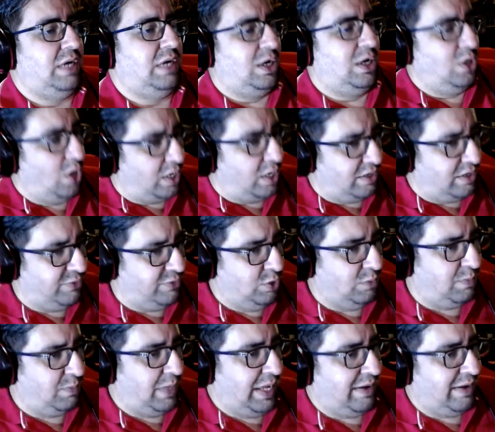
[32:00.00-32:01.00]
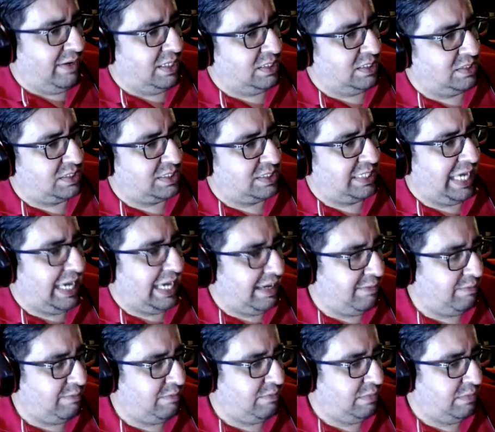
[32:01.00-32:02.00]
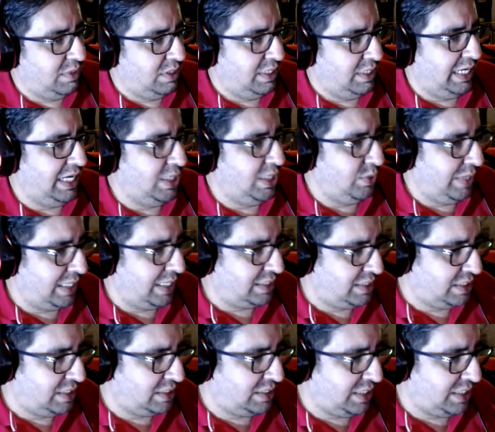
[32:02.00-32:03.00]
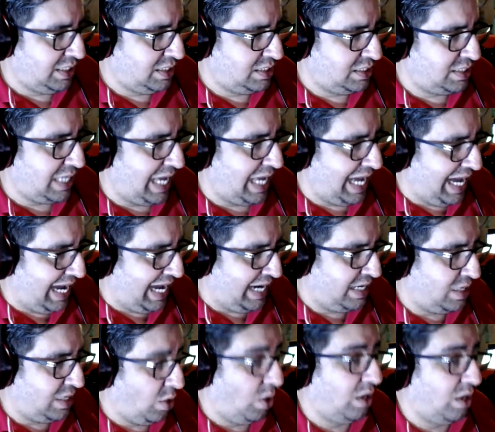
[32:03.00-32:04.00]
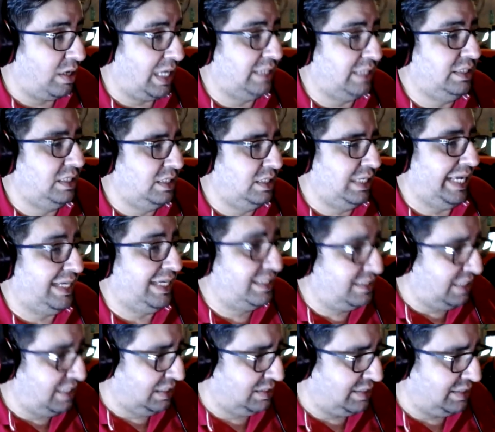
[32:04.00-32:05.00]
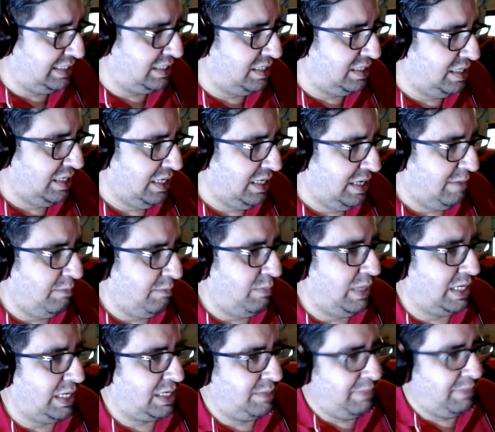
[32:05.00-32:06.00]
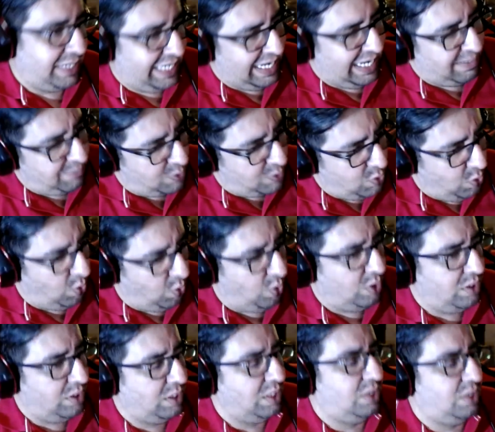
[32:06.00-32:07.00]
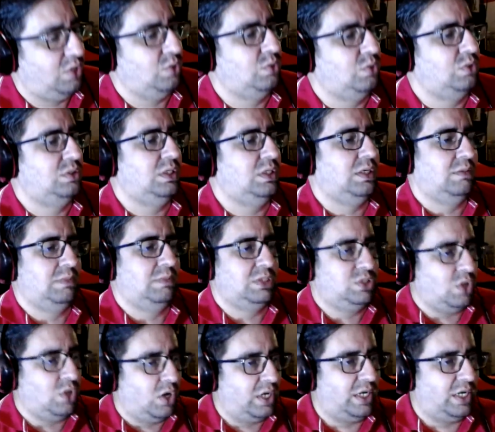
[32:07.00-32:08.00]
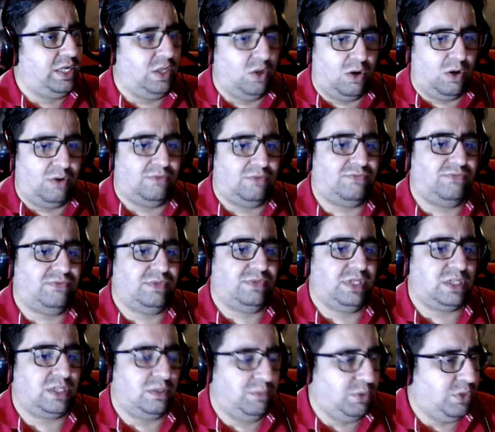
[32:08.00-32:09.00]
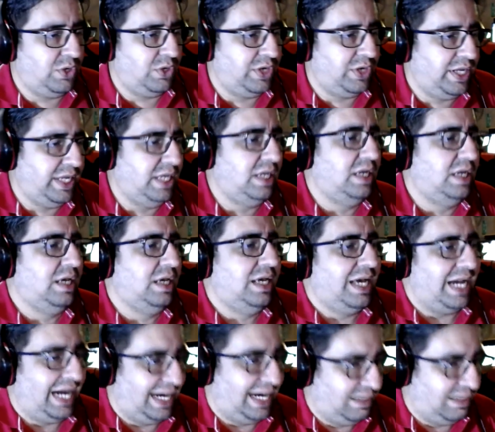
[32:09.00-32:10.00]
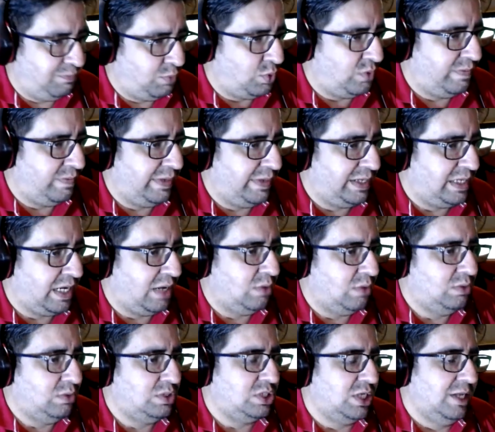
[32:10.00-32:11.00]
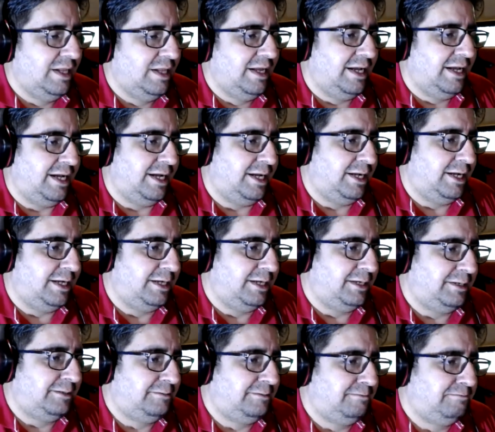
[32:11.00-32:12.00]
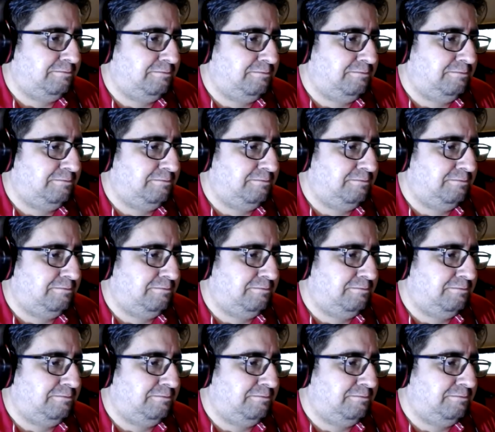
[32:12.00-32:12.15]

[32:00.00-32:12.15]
a lot of new players came into existence, and or rather existed, but became known to the majority of the community at Proving Grounds. Uh,